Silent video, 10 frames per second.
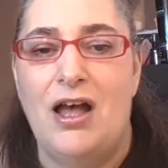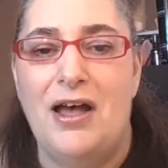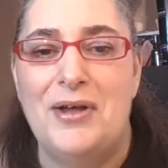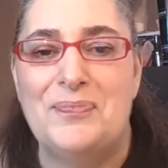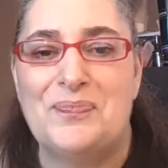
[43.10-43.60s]

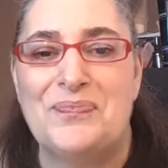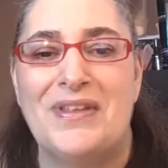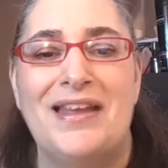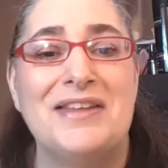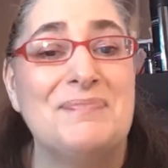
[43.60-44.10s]

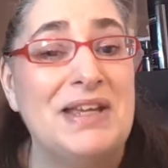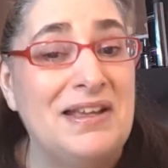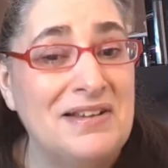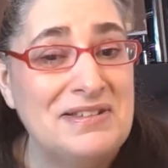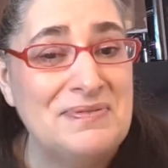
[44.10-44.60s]
as my
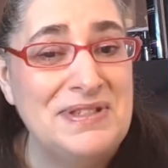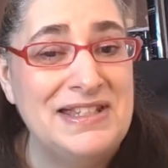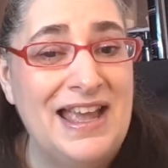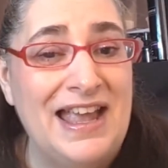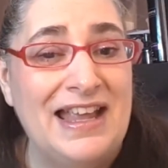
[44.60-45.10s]
youngest
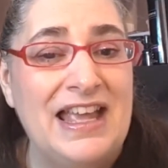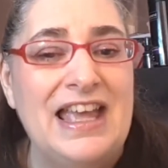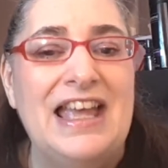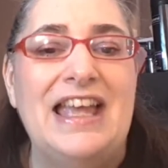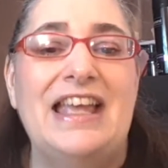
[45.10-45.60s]
would say,
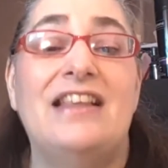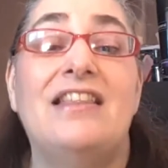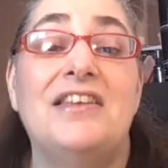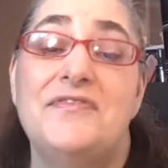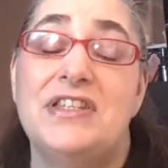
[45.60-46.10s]

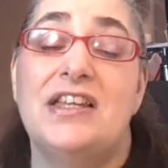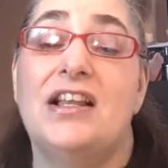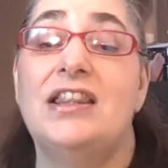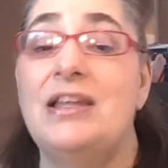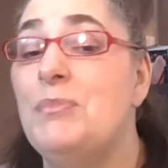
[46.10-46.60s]
it lives
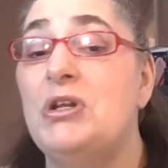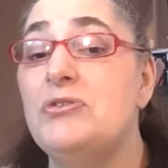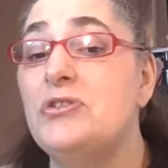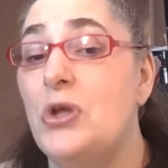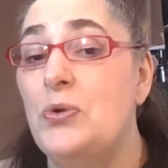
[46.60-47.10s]
in a
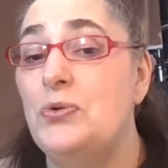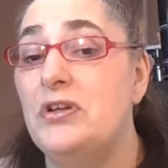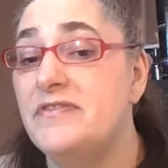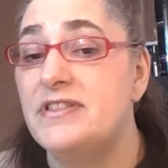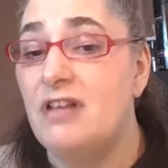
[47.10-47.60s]
liminal
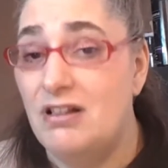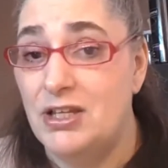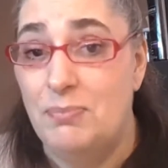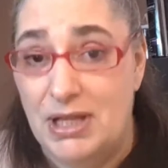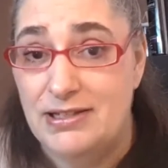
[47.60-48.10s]
zone of
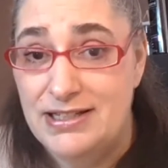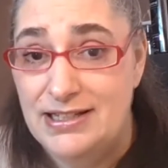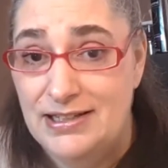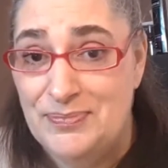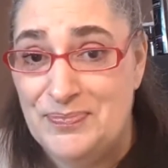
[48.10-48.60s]

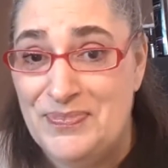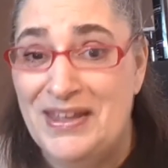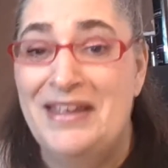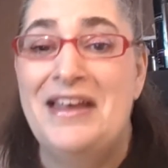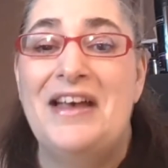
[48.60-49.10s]
solubility.
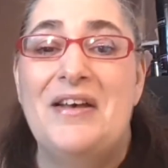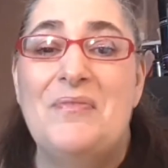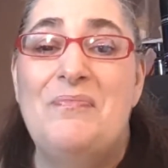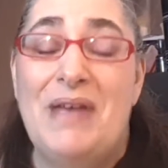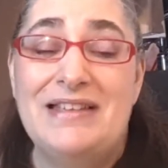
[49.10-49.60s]

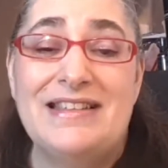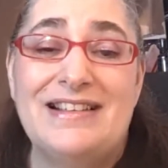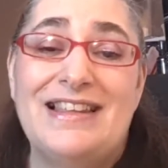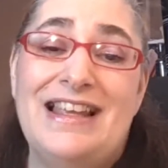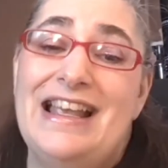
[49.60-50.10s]

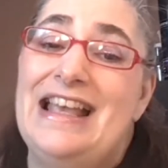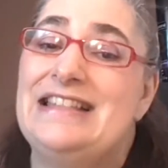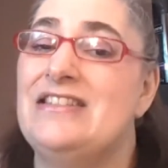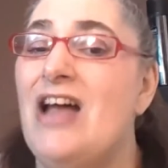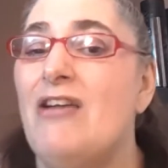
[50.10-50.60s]
Basically,
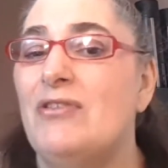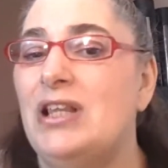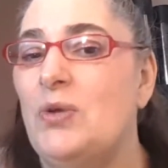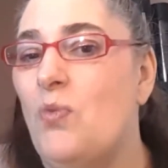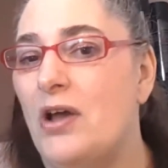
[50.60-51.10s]
it's not
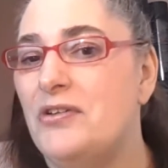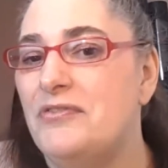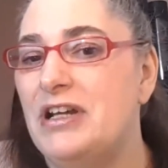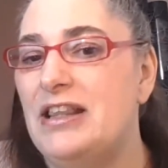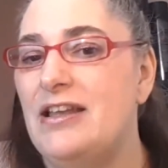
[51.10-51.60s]
really
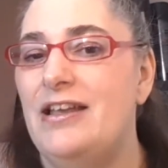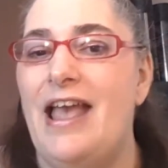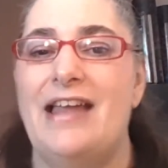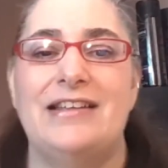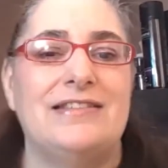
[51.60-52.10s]
water
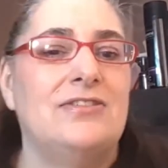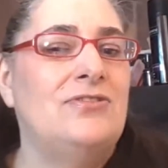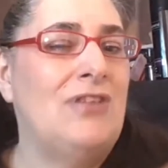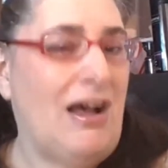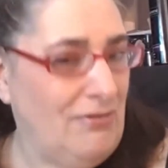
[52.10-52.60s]
friendly and it's
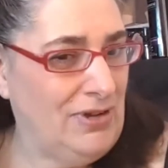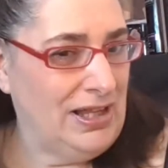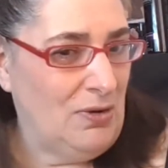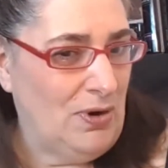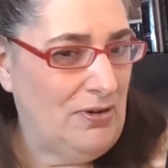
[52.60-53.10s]
not
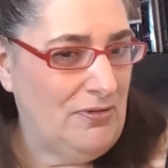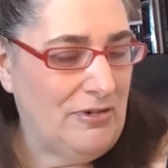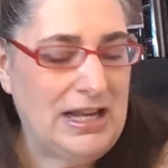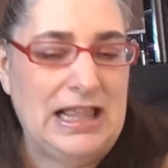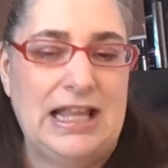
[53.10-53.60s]
really oil
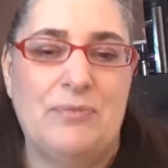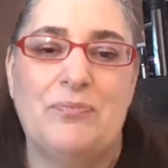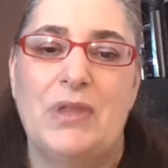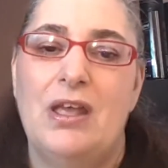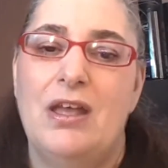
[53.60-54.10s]
friendly.